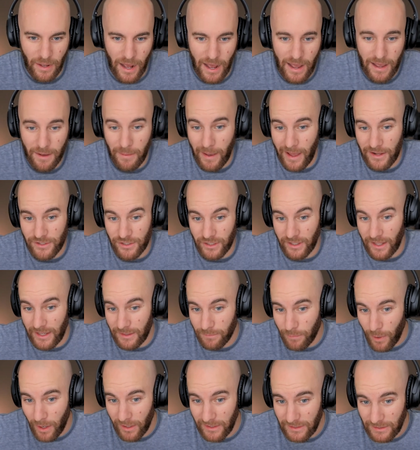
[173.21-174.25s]
I imagine they
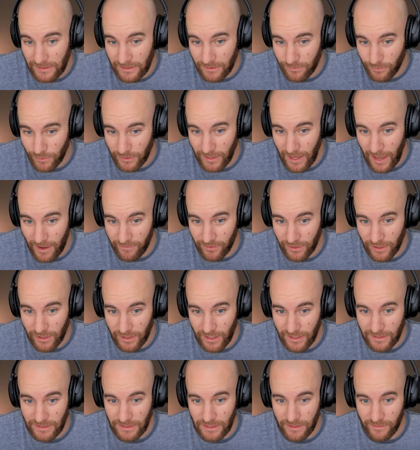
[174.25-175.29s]
probably didn't really have a good
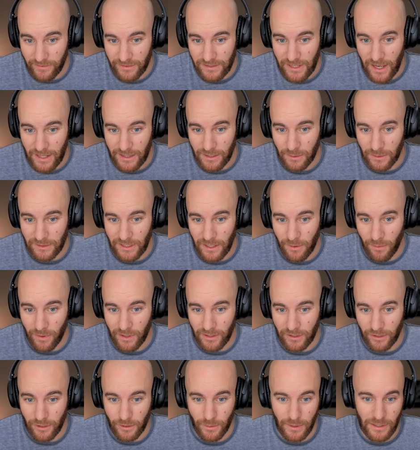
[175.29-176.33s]
idea of exactly what they
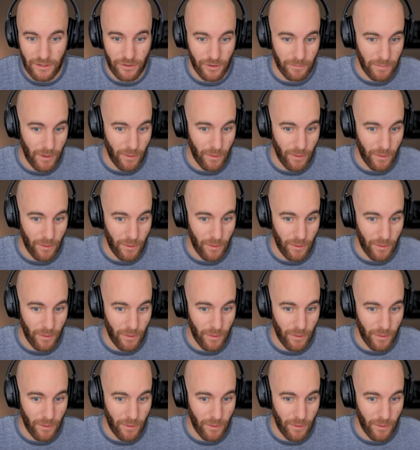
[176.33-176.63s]
wanted to do either,